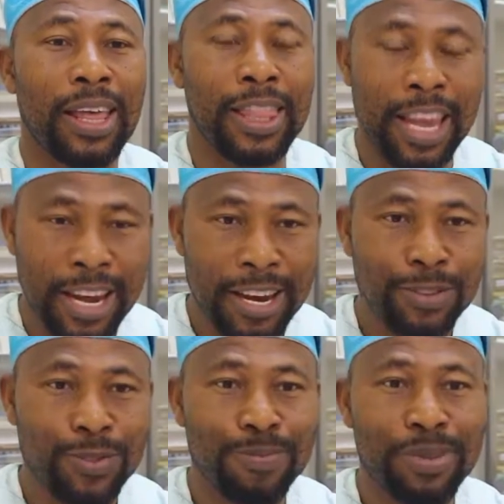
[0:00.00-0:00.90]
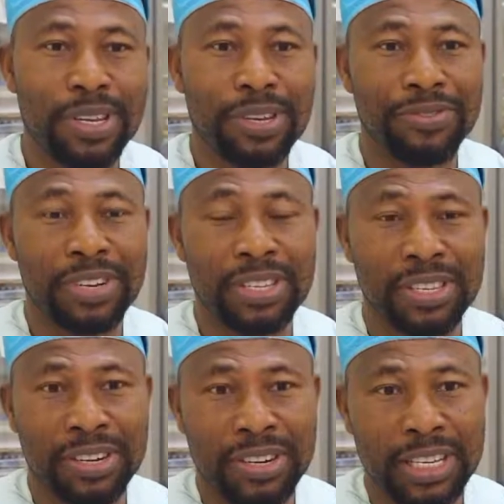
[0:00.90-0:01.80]
They need to be
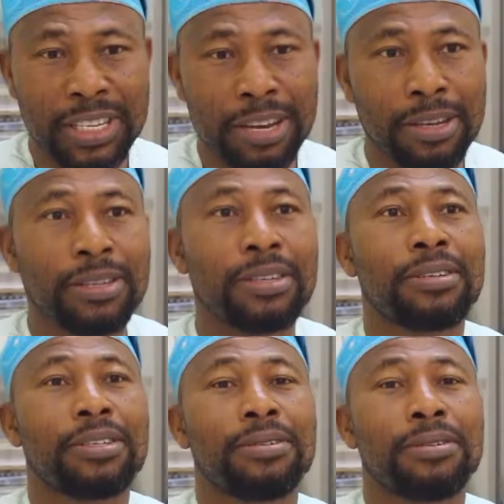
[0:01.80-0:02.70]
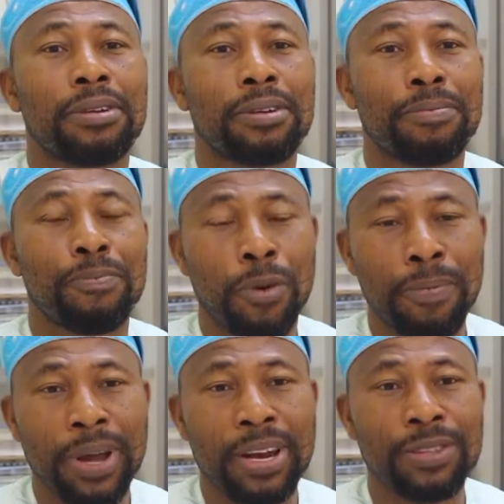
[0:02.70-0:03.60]
reintegrated
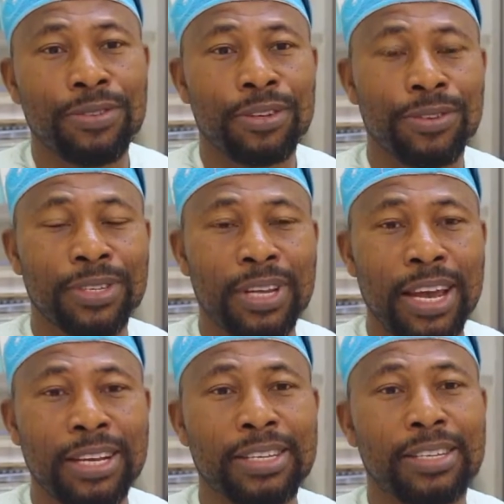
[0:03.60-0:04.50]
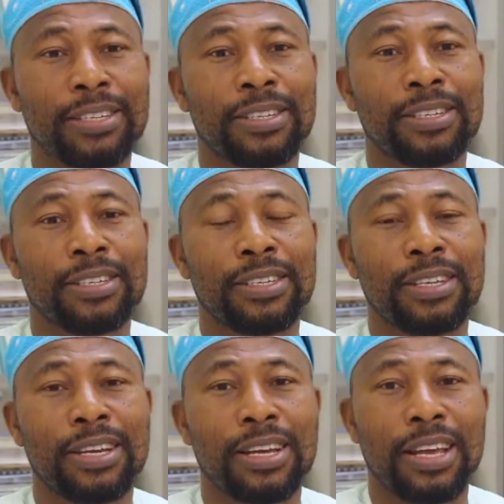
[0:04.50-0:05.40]
properly into the society.
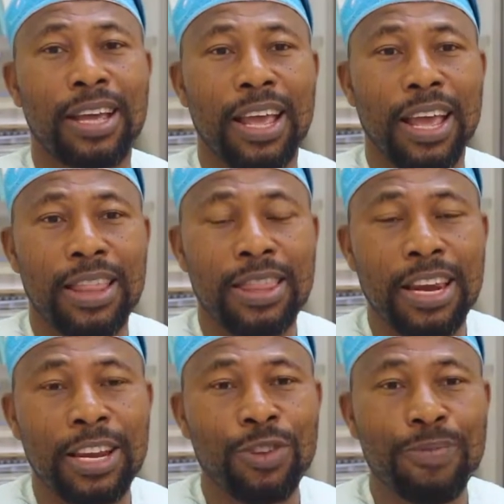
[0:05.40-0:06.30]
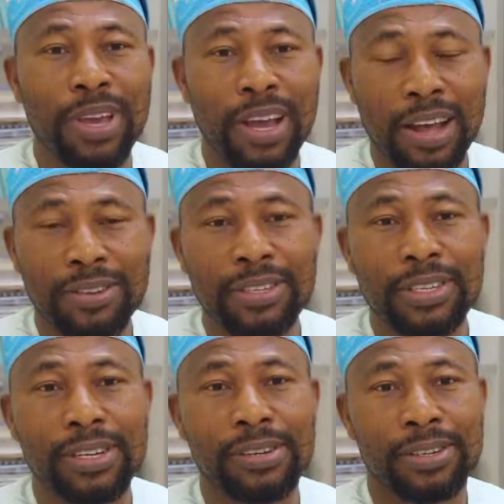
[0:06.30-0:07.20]
They need to be
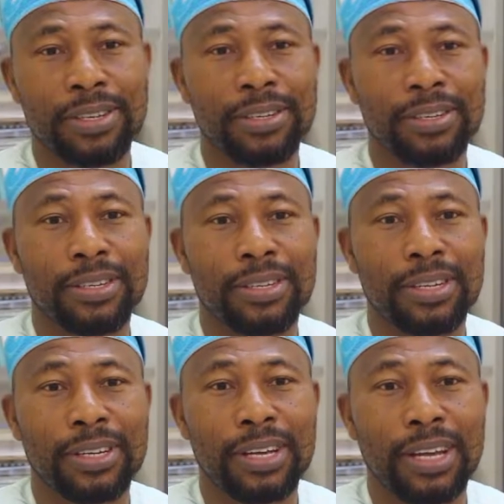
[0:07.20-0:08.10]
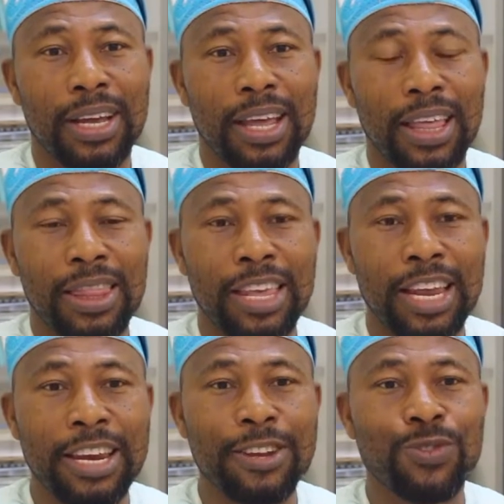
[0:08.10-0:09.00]
counseled.
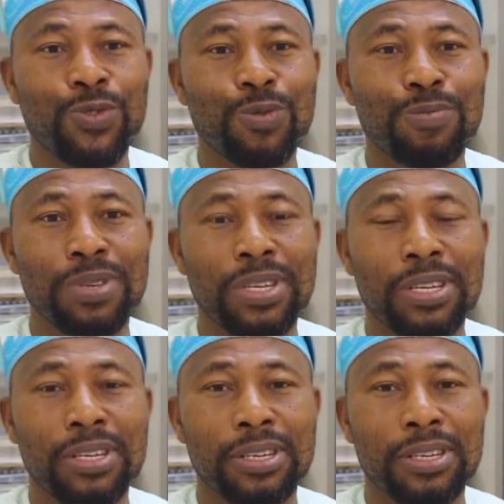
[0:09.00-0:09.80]
They need to be